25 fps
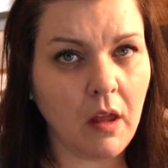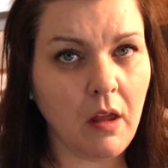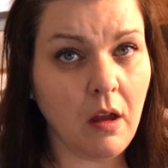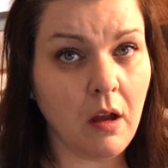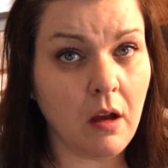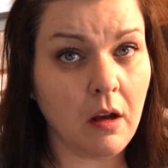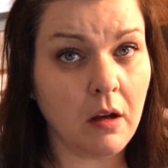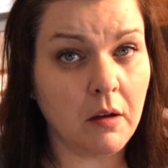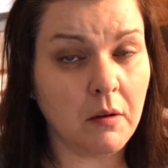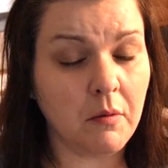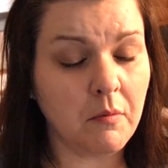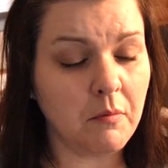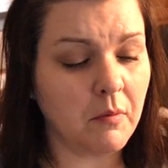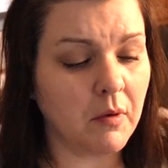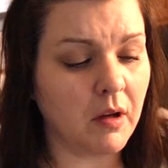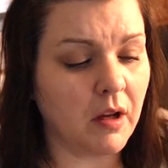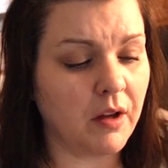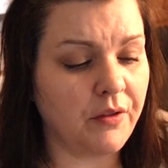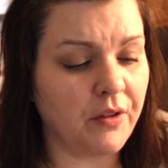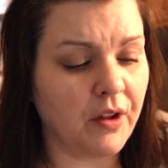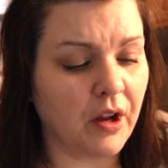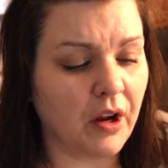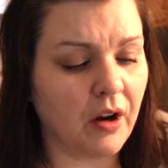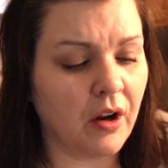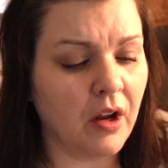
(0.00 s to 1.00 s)
um,
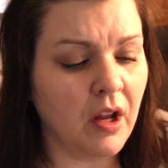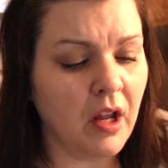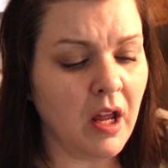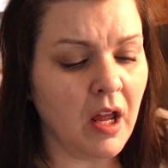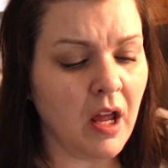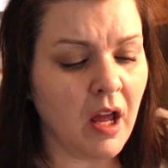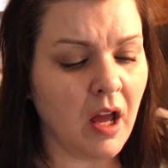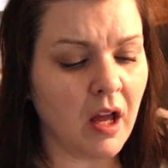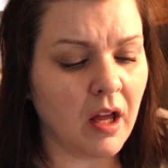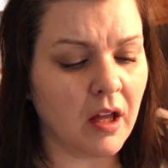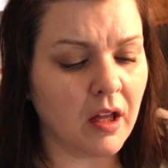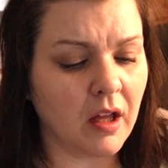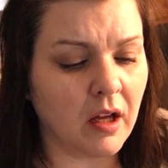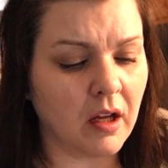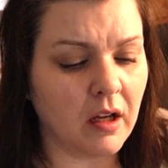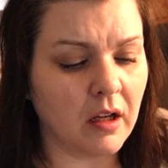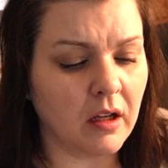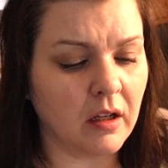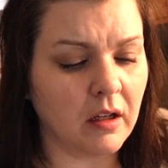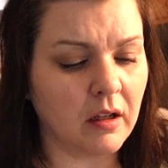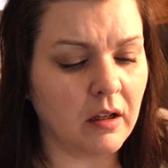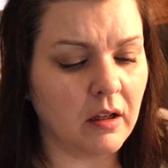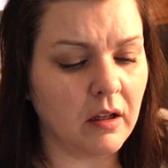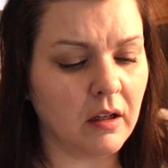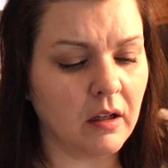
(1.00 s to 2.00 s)
on there
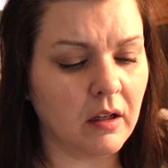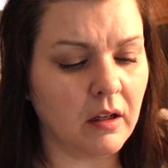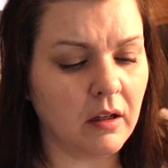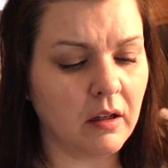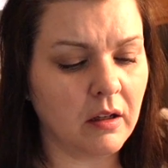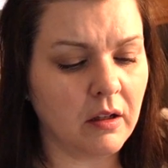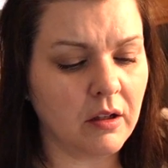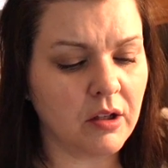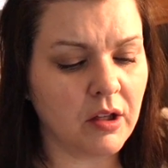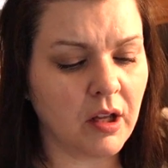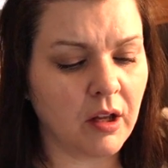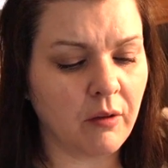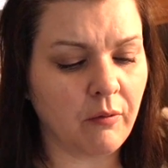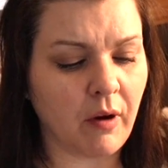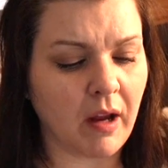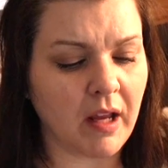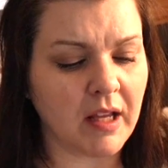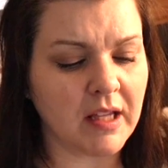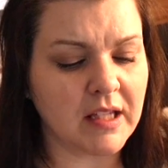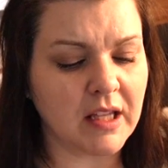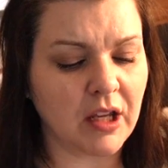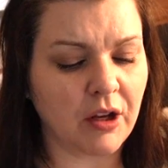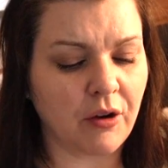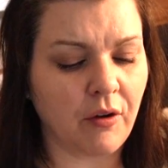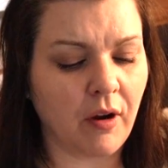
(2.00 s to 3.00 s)
uh,
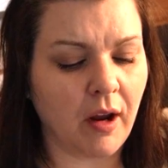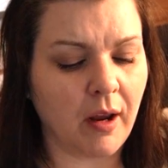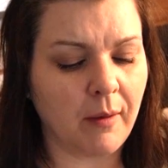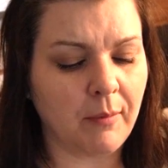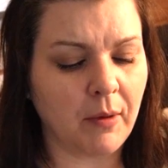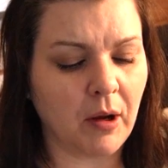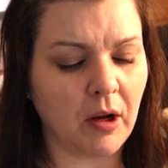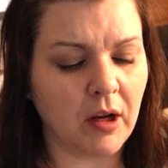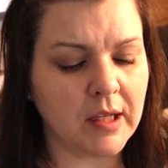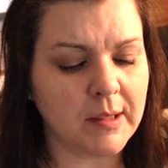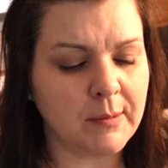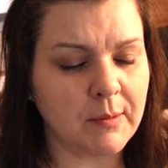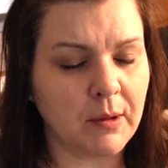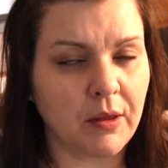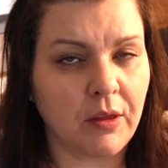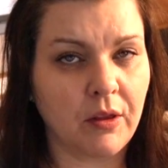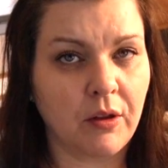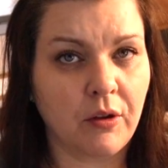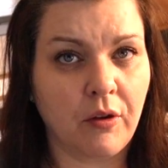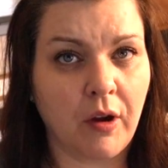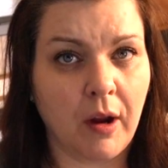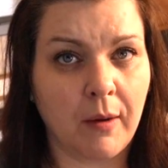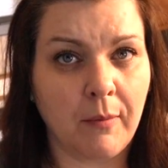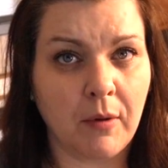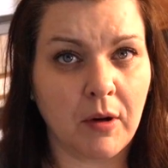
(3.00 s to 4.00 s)
Ryan said cranberries, but the
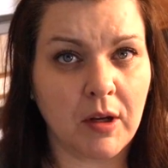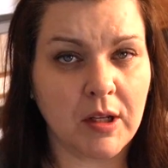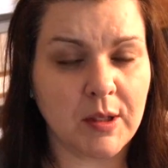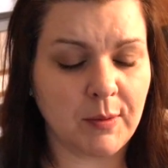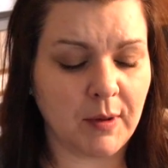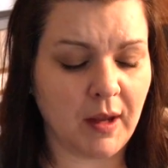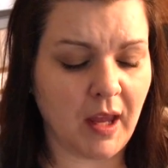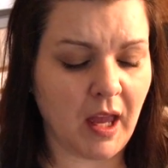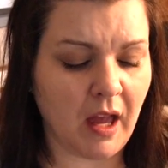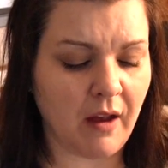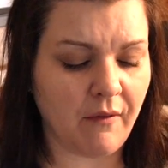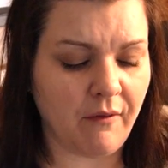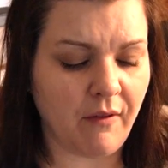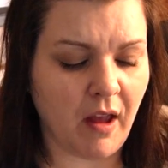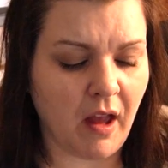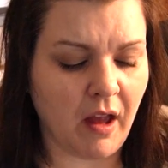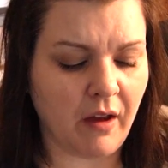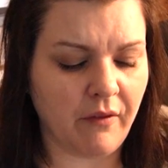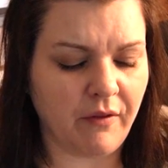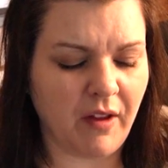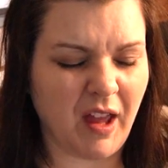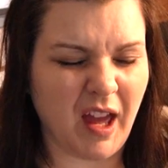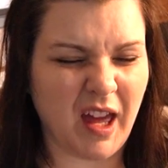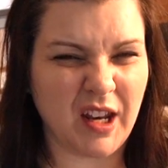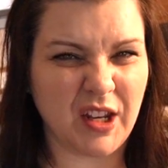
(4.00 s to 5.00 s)
cranberries we have
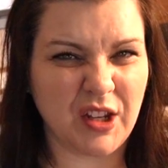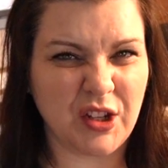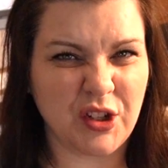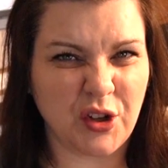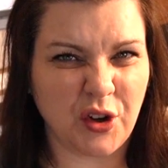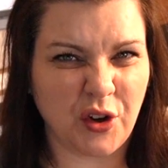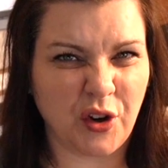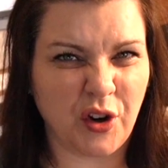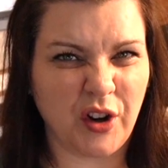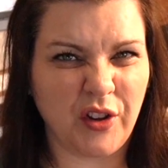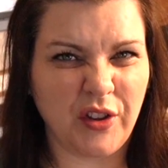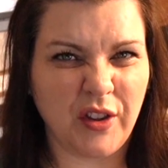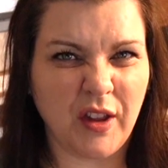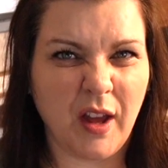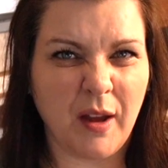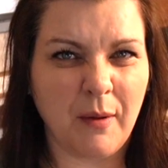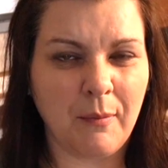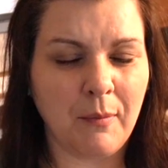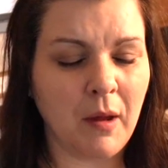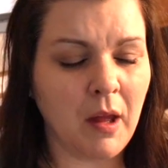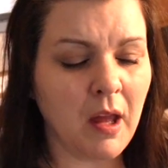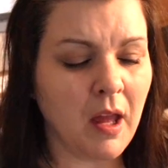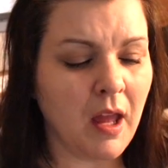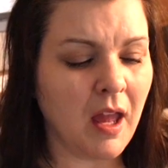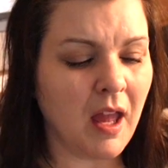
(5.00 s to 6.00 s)
have added sugar in
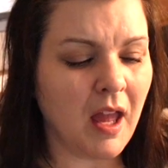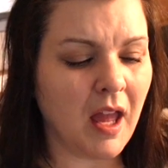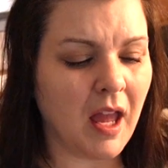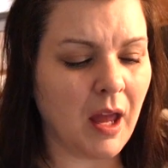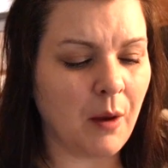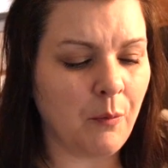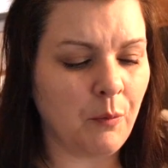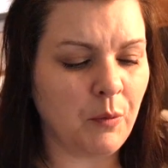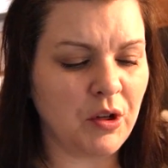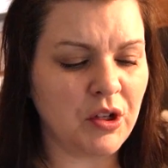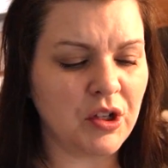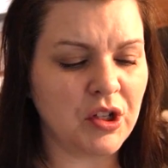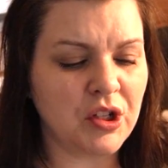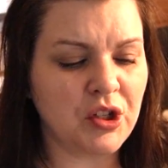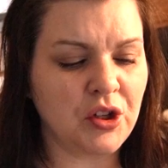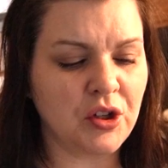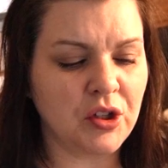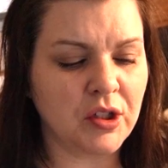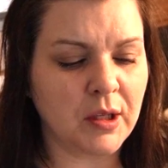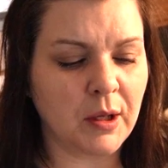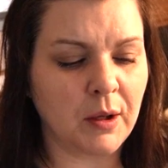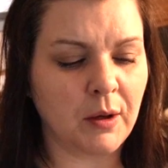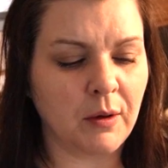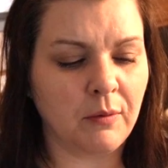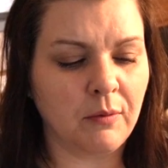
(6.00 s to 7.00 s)
them, and we just
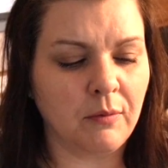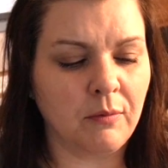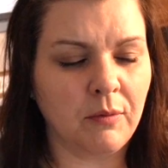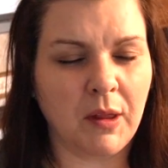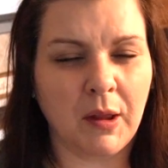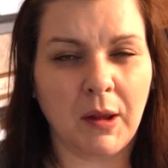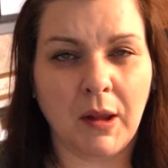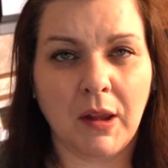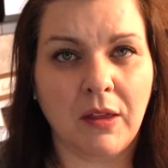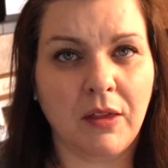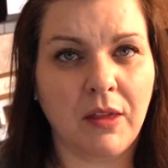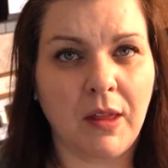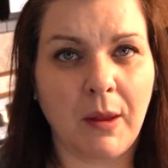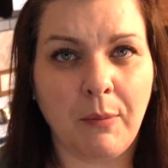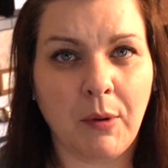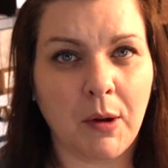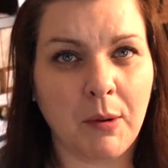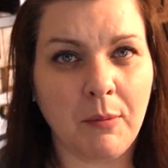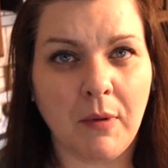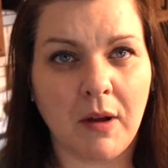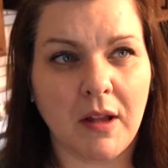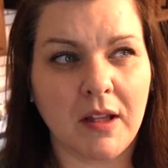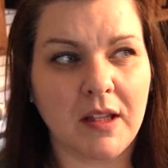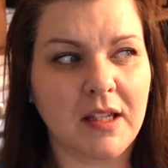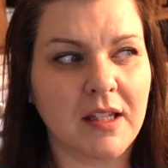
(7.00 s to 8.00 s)
usually, like, they put
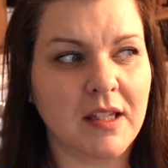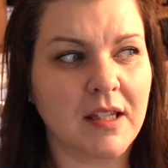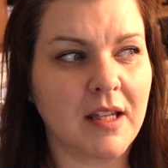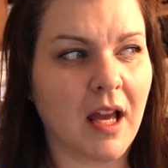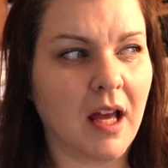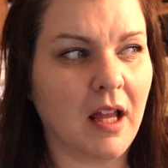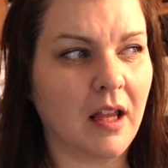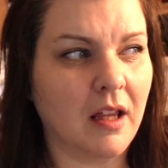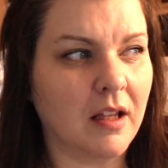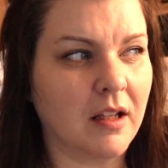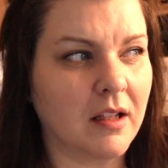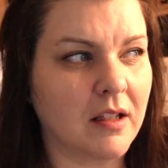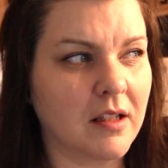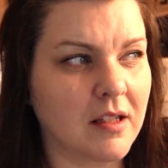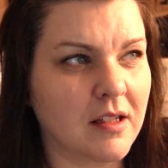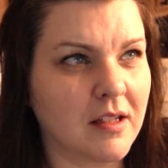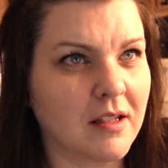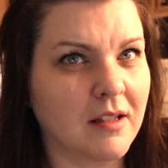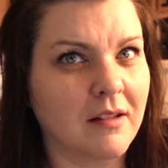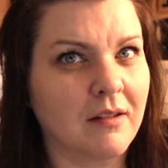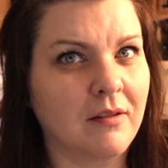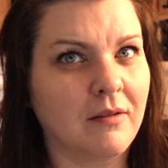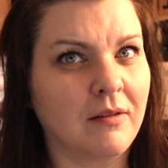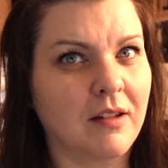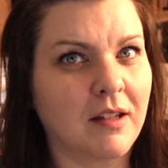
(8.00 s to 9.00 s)
them on salads.
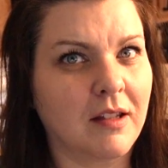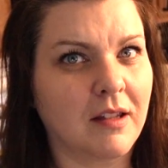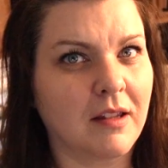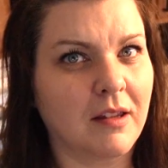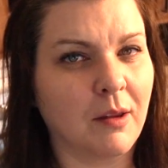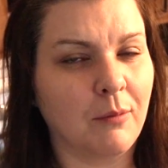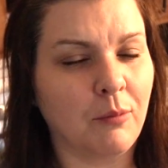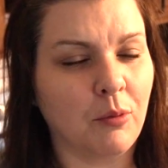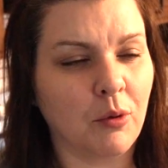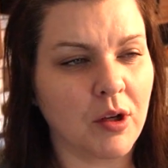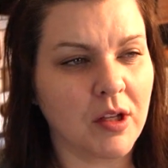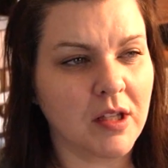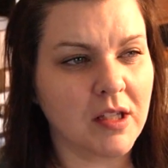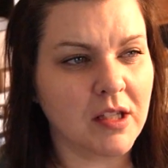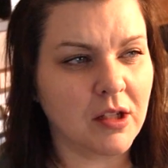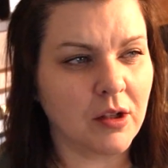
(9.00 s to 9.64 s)
The boys